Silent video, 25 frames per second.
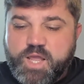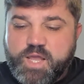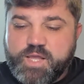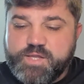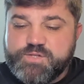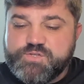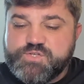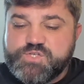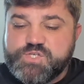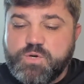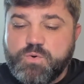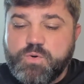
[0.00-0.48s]

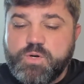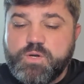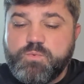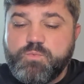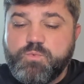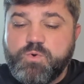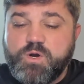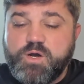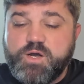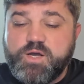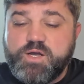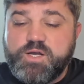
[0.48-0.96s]
And so it
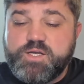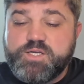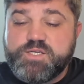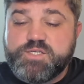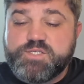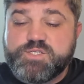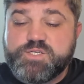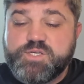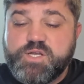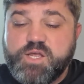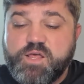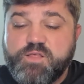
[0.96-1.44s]

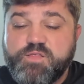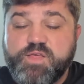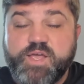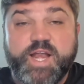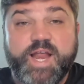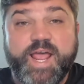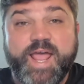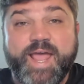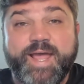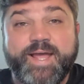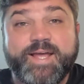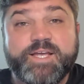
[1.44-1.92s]
was
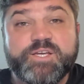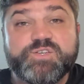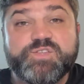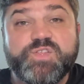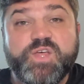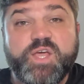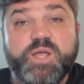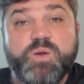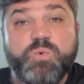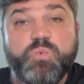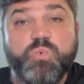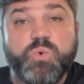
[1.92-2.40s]
that as
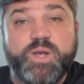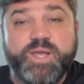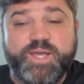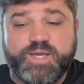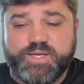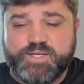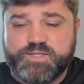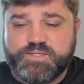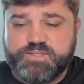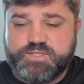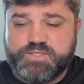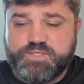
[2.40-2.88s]
they
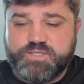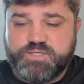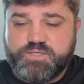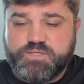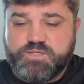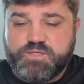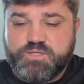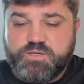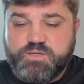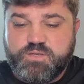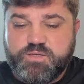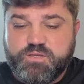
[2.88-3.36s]
went,
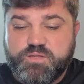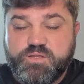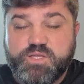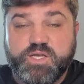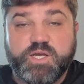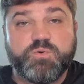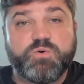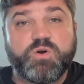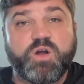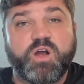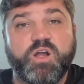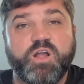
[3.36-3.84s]

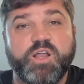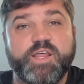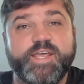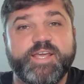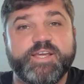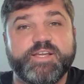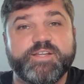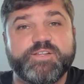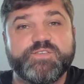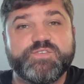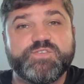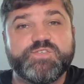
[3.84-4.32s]
they were
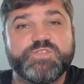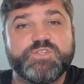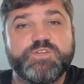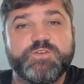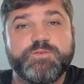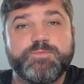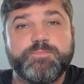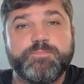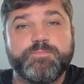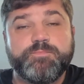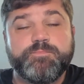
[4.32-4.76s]
cleansed.